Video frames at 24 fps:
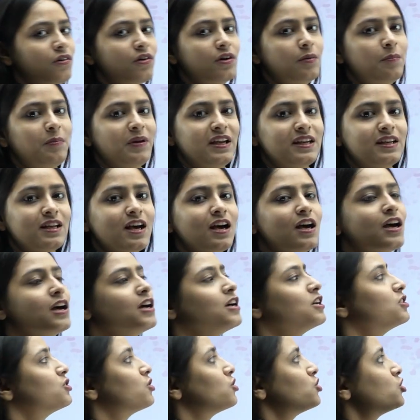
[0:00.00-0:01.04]
repeat.
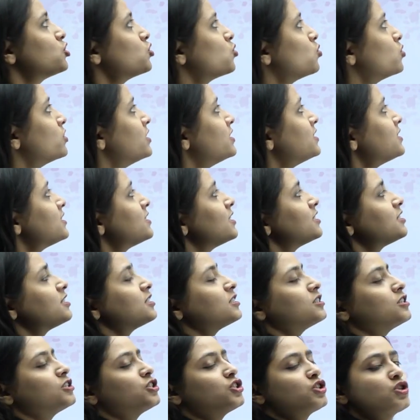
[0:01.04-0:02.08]
So students, this
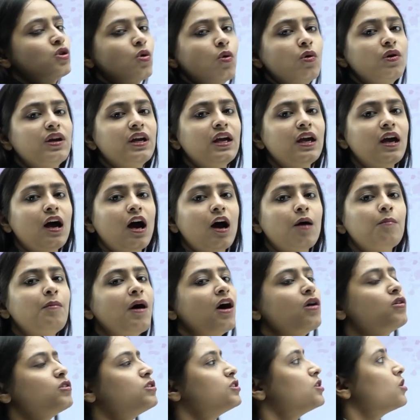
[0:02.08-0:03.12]
is a story
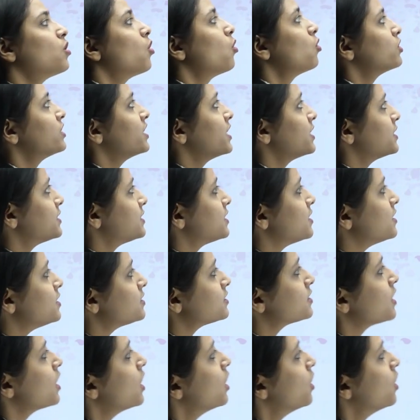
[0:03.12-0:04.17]
about Odysseus,